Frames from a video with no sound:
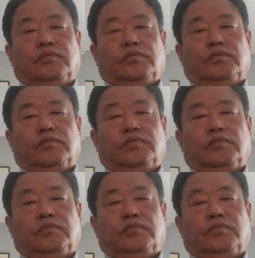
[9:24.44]

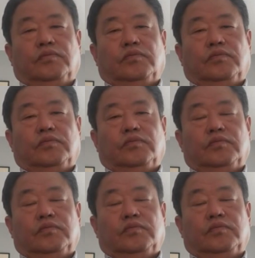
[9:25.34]

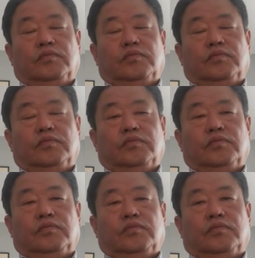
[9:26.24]

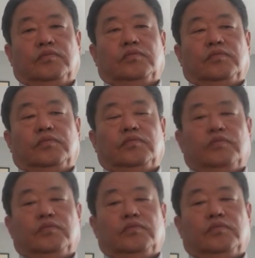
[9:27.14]

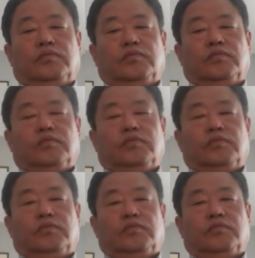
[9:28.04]

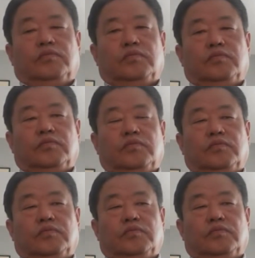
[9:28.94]

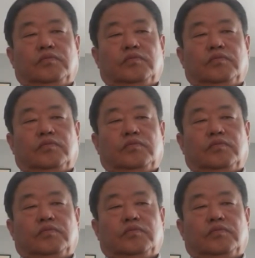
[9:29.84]
(silent)